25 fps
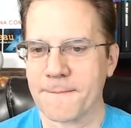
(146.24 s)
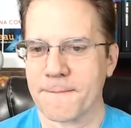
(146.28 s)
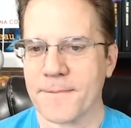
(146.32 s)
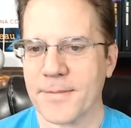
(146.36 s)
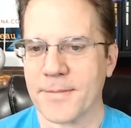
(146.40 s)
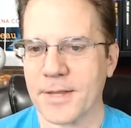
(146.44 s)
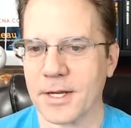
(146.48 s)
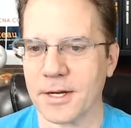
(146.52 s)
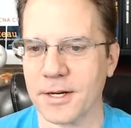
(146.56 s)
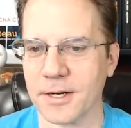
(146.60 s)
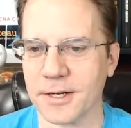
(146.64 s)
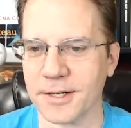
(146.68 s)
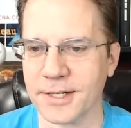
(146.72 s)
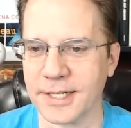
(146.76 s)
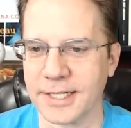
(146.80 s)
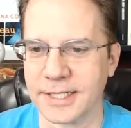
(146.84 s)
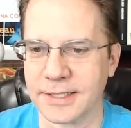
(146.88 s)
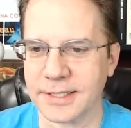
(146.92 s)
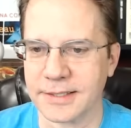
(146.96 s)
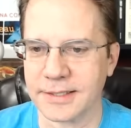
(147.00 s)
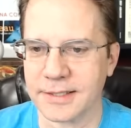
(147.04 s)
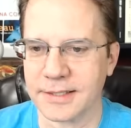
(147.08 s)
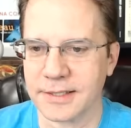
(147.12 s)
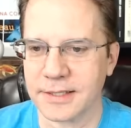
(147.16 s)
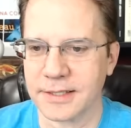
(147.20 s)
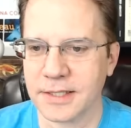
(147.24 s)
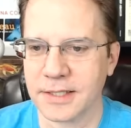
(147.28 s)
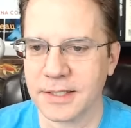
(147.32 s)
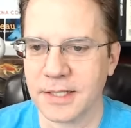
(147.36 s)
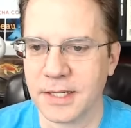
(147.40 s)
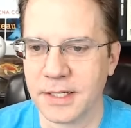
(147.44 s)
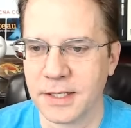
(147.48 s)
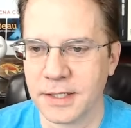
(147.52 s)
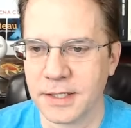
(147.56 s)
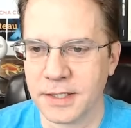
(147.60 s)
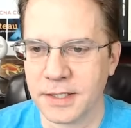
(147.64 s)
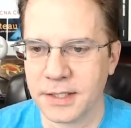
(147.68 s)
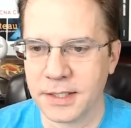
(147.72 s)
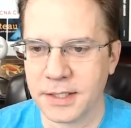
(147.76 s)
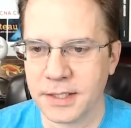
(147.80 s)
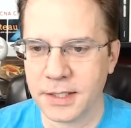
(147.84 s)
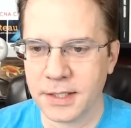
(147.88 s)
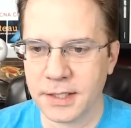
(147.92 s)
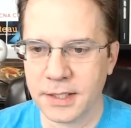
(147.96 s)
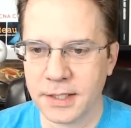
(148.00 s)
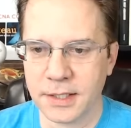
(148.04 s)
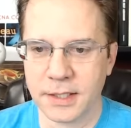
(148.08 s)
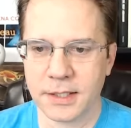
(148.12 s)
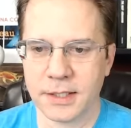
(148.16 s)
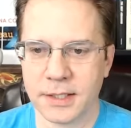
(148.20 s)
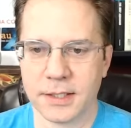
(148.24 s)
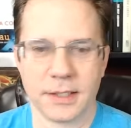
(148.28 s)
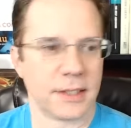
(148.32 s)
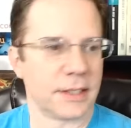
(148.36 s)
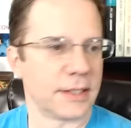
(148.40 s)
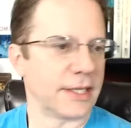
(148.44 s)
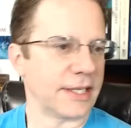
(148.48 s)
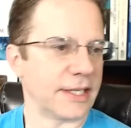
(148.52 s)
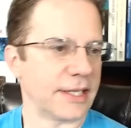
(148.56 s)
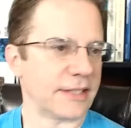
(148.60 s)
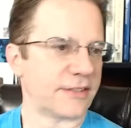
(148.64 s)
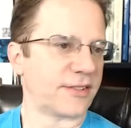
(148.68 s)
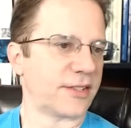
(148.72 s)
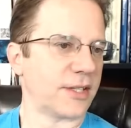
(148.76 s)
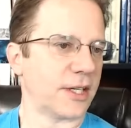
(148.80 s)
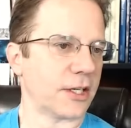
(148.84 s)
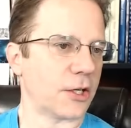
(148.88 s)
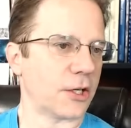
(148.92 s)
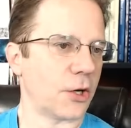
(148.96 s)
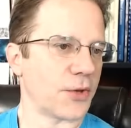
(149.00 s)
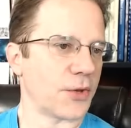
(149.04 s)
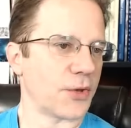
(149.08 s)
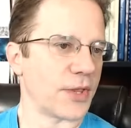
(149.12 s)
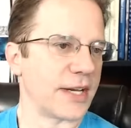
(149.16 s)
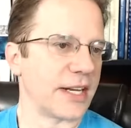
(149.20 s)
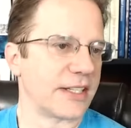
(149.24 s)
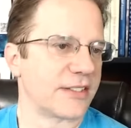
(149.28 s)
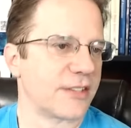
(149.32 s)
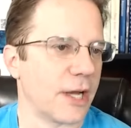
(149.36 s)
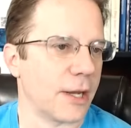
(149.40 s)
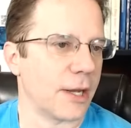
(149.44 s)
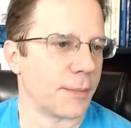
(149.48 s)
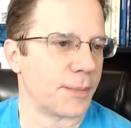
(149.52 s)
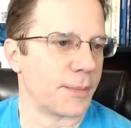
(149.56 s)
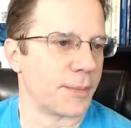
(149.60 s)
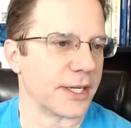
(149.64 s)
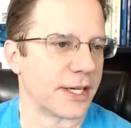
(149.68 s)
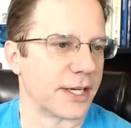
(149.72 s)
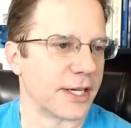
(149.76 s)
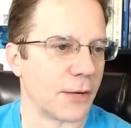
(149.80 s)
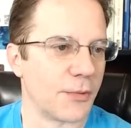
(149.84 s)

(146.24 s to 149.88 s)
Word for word: All right. Let's uh, go to the next topic.